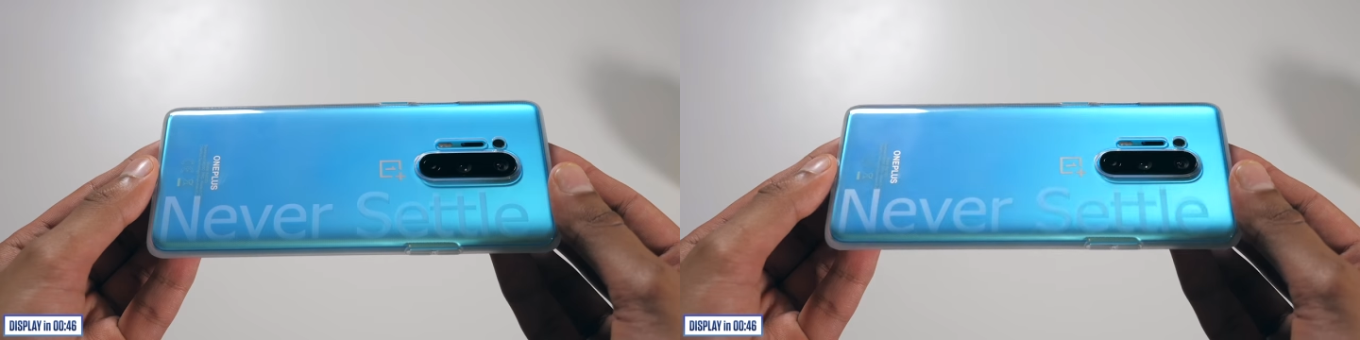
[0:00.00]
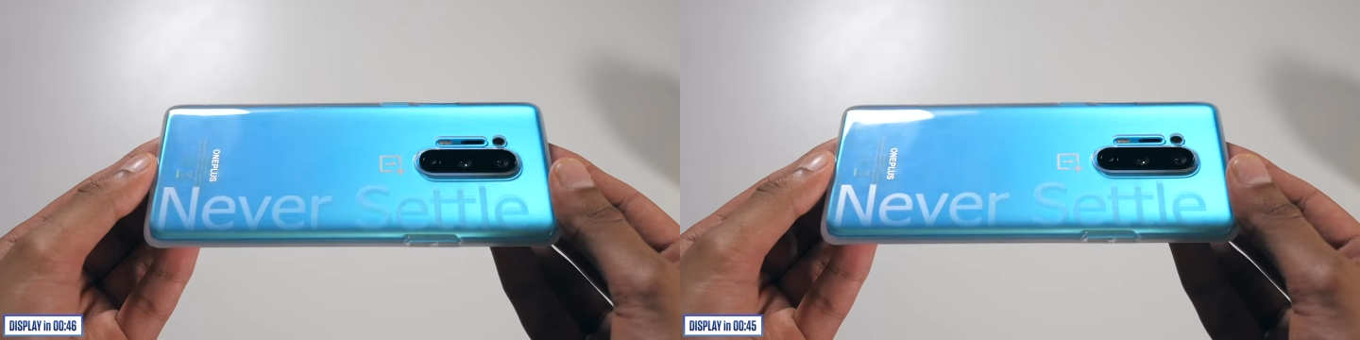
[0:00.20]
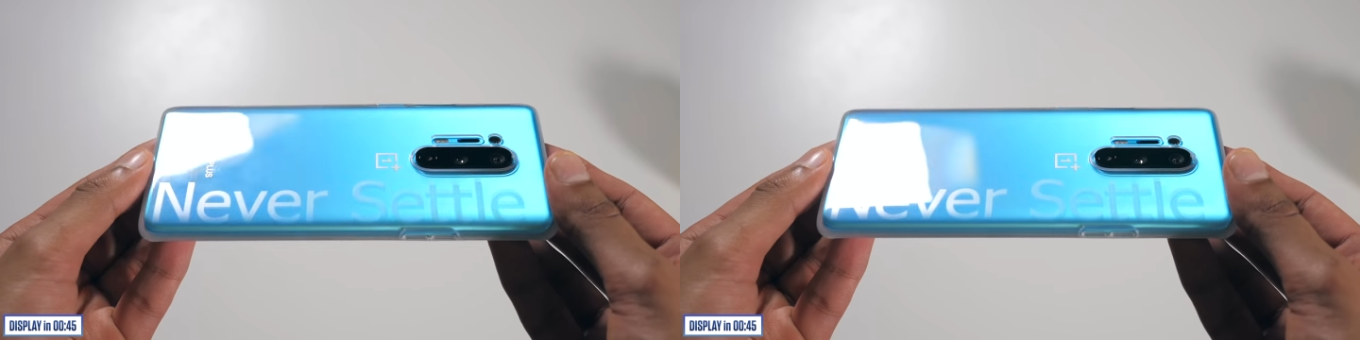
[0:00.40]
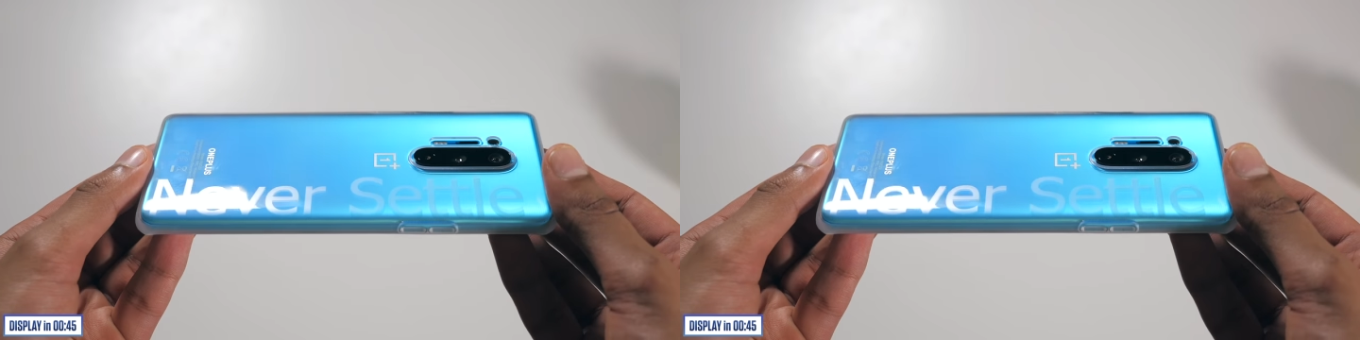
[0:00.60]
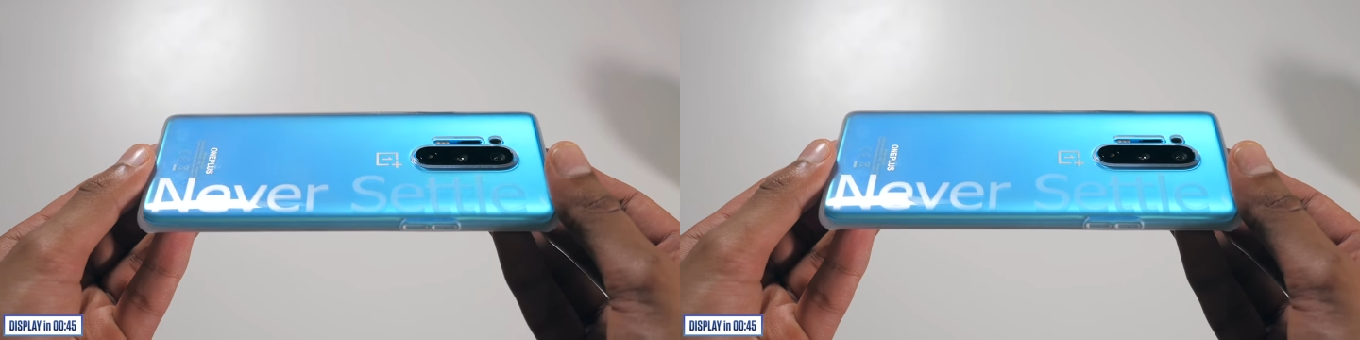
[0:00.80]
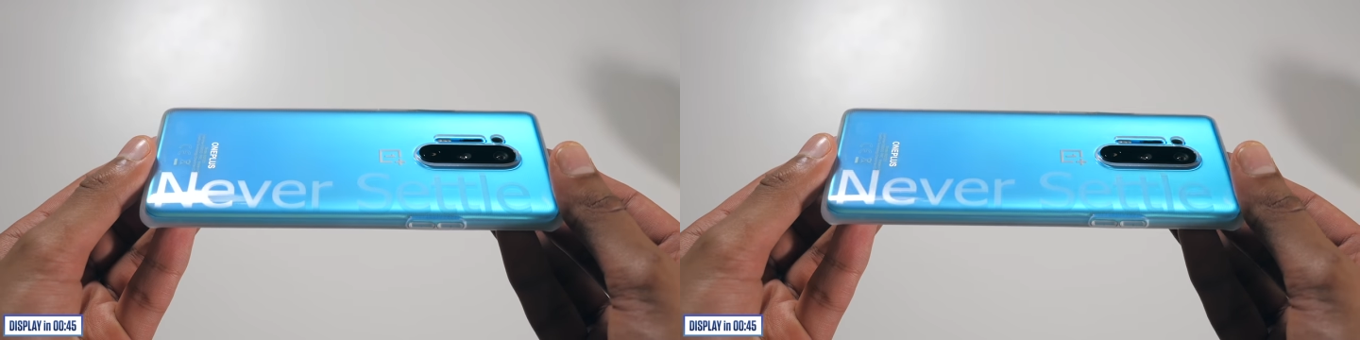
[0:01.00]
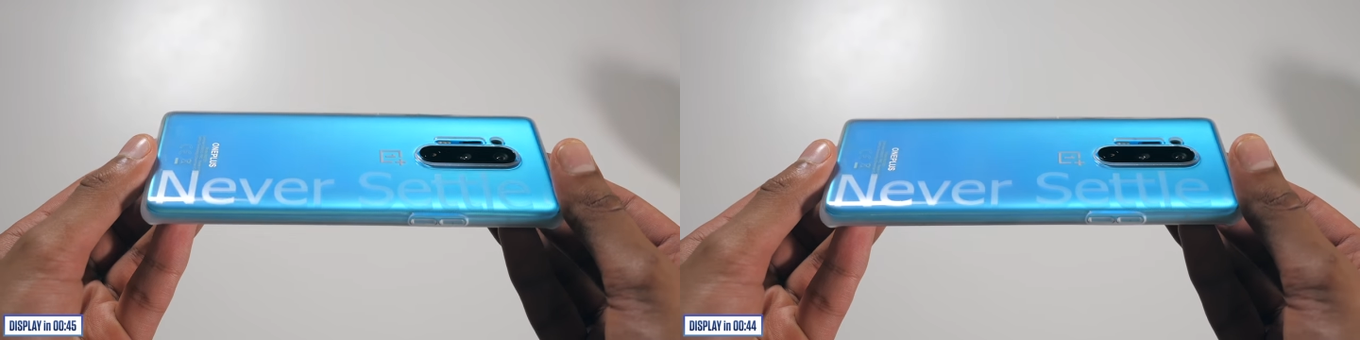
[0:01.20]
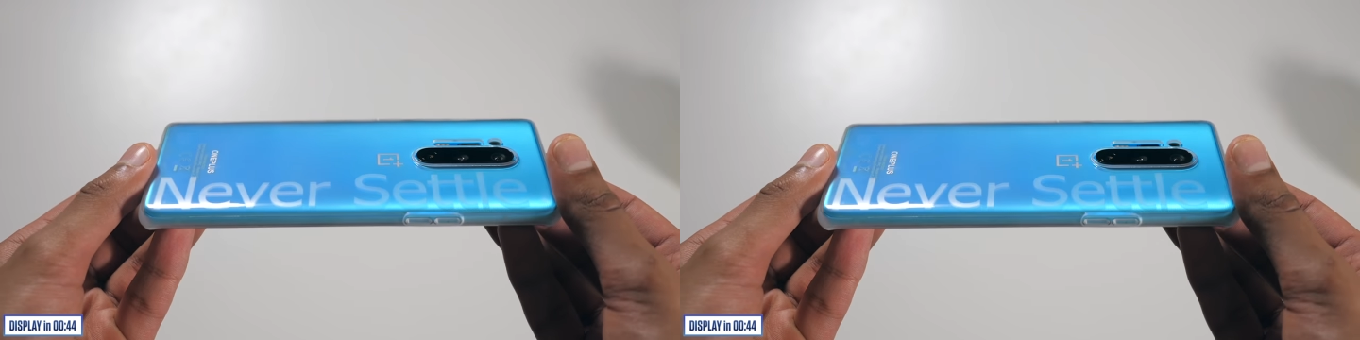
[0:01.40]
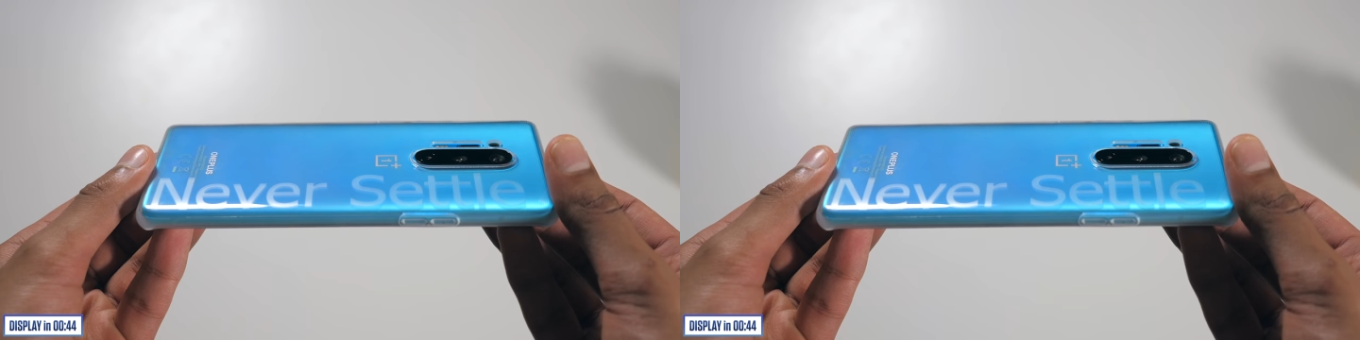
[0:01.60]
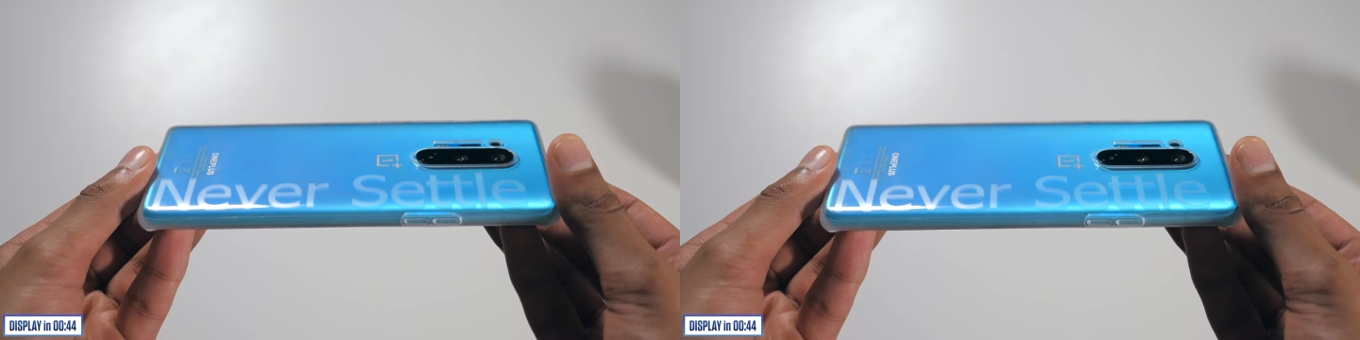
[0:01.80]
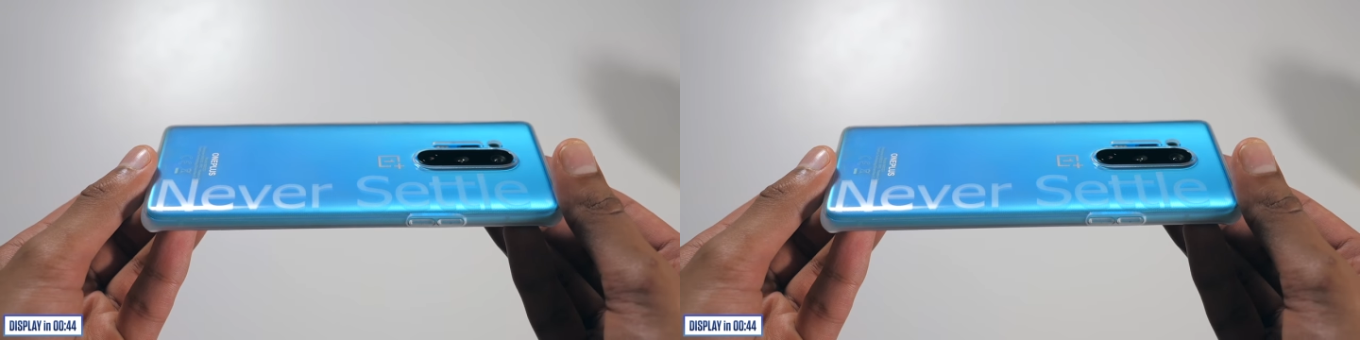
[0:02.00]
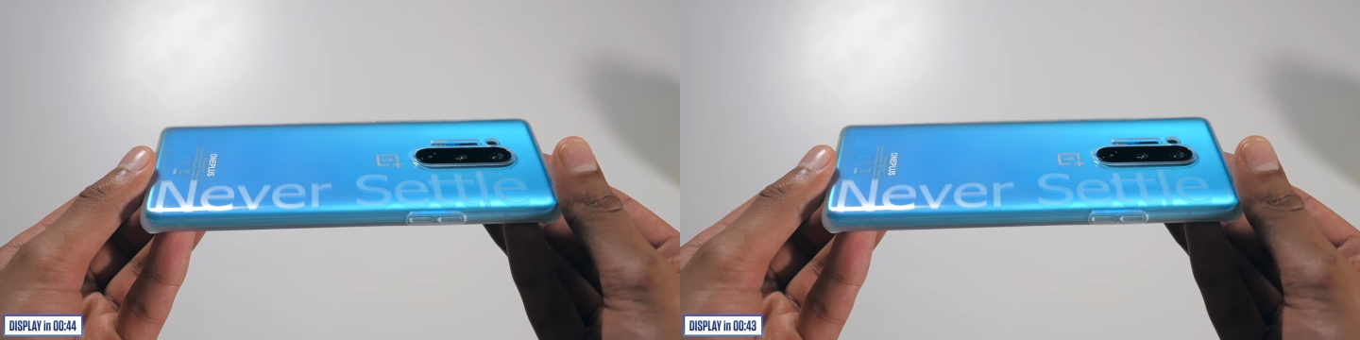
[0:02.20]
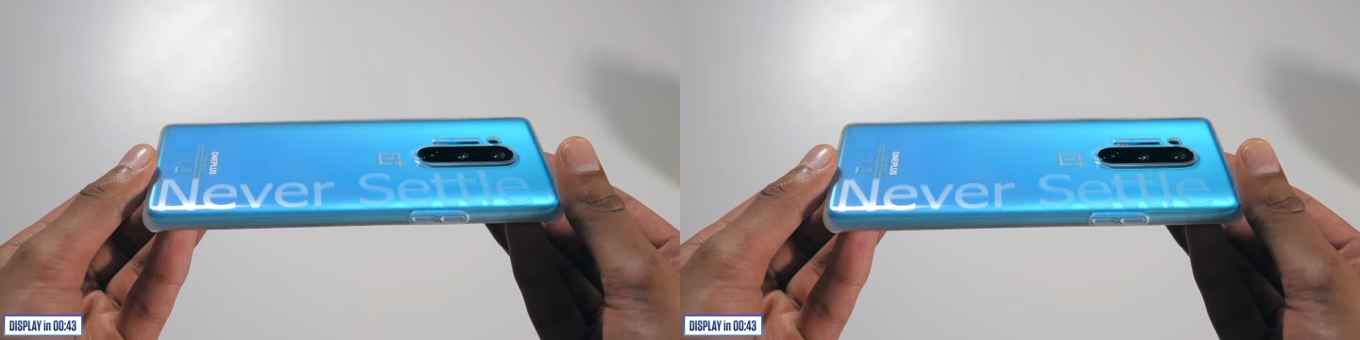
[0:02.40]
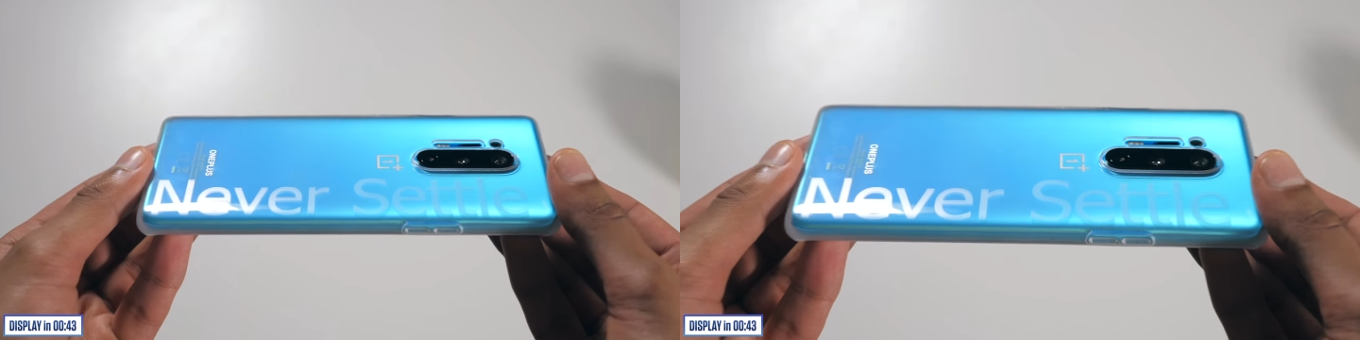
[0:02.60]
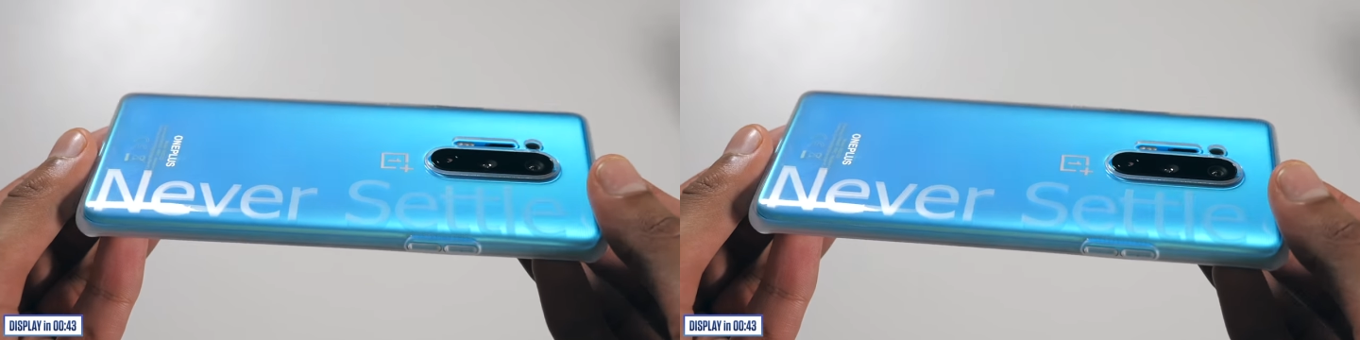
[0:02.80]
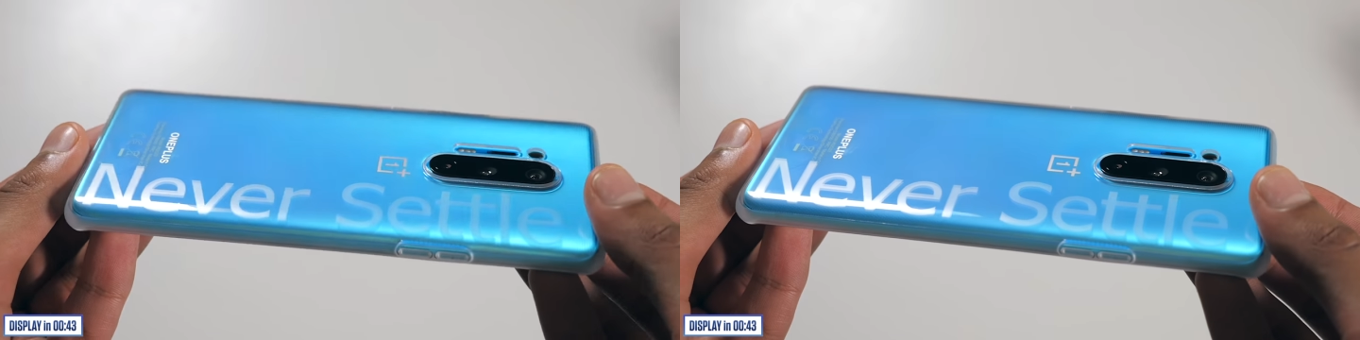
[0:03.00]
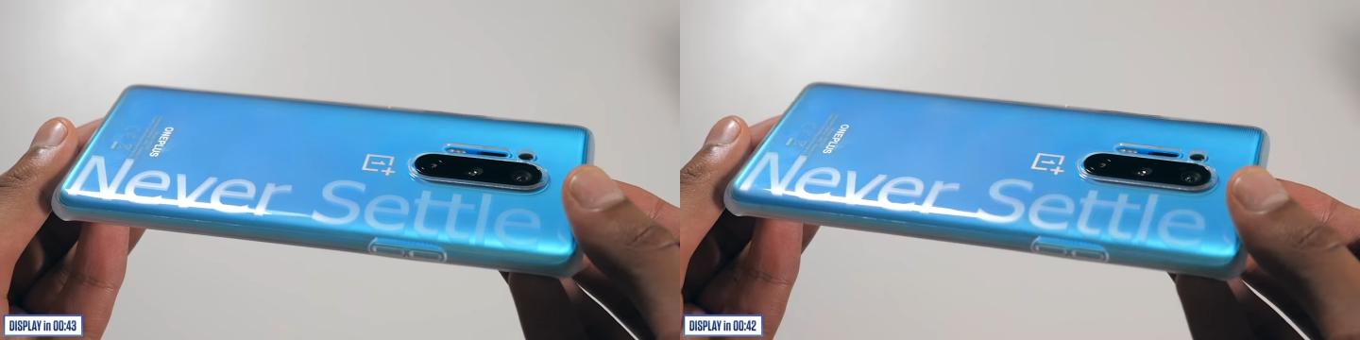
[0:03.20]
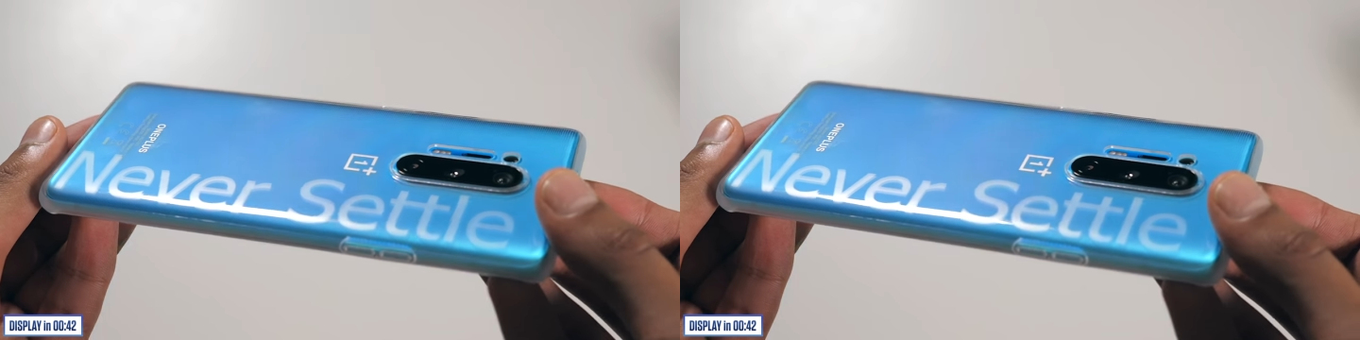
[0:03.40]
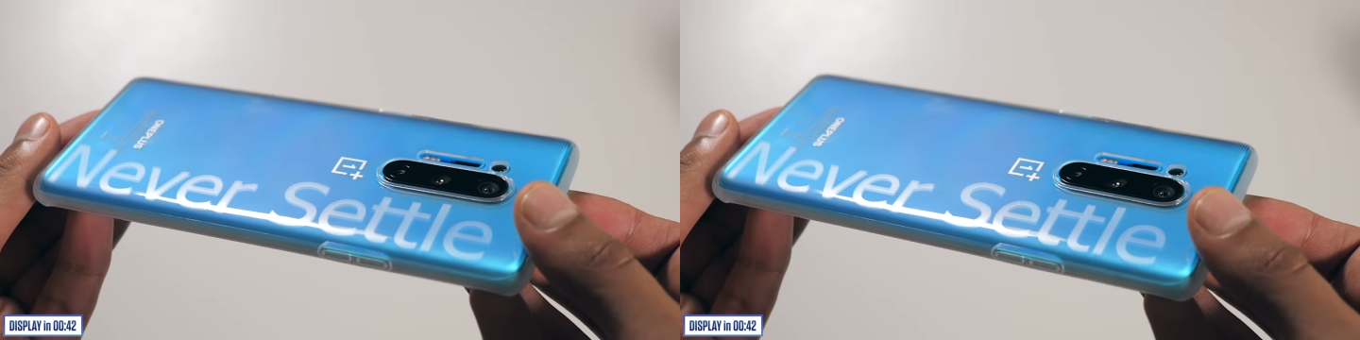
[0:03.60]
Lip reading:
(no speaker visible)